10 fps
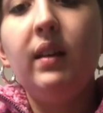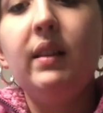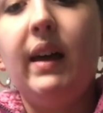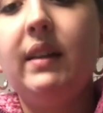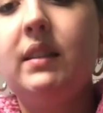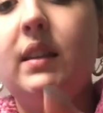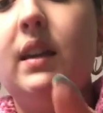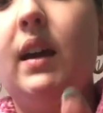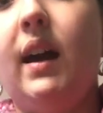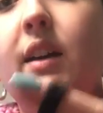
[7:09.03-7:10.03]
lastly,
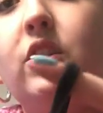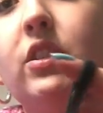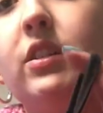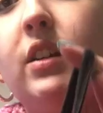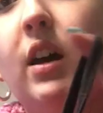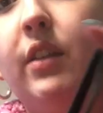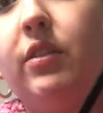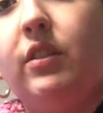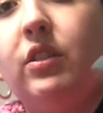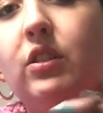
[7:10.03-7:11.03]
I just cut
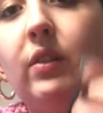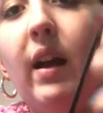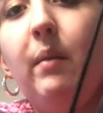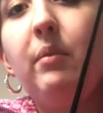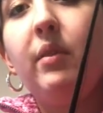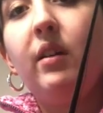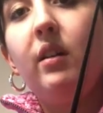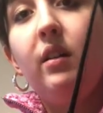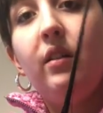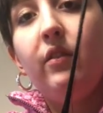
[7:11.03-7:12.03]
the strap
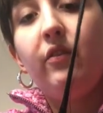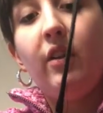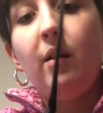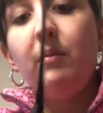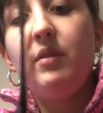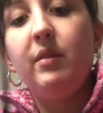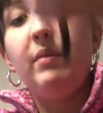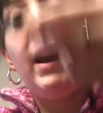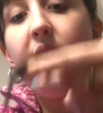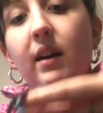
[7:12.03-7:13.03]
from the
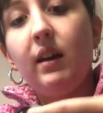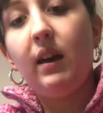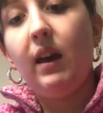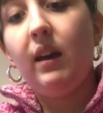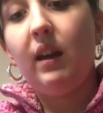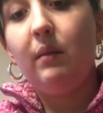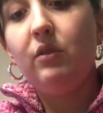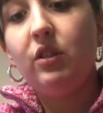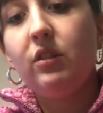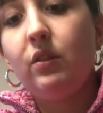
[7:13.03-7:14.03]
back and I'm
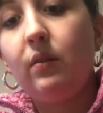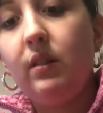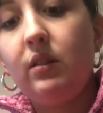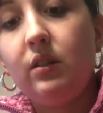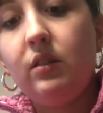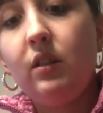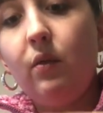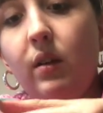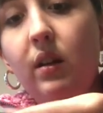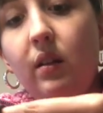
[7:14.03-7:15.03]
just going to sew
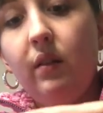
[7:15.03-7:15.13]
it